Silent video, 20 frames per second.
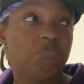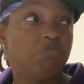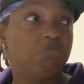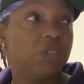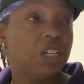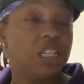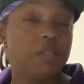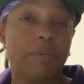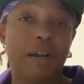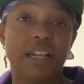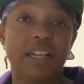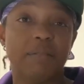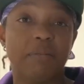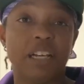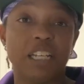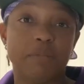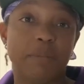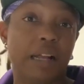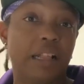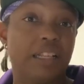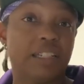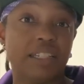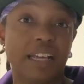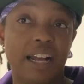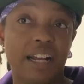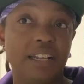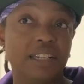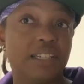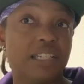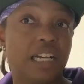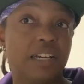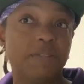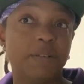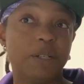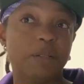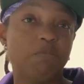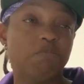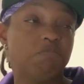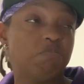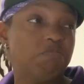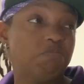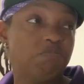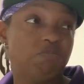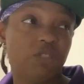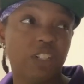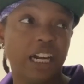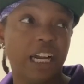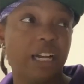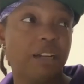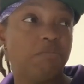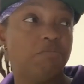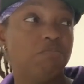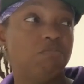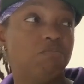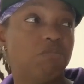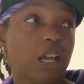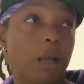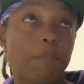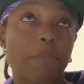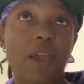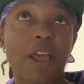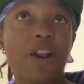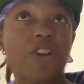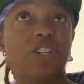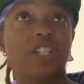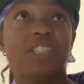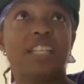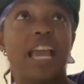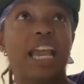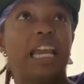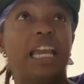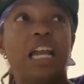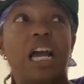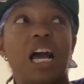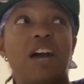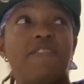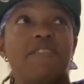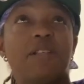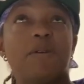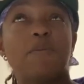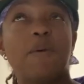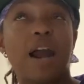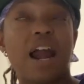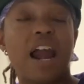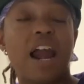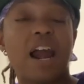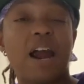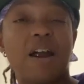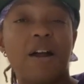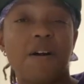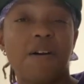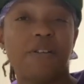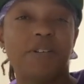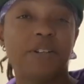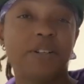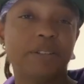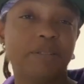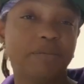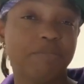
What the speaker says: Because by the sounds of it, right? Computers are taking over the world.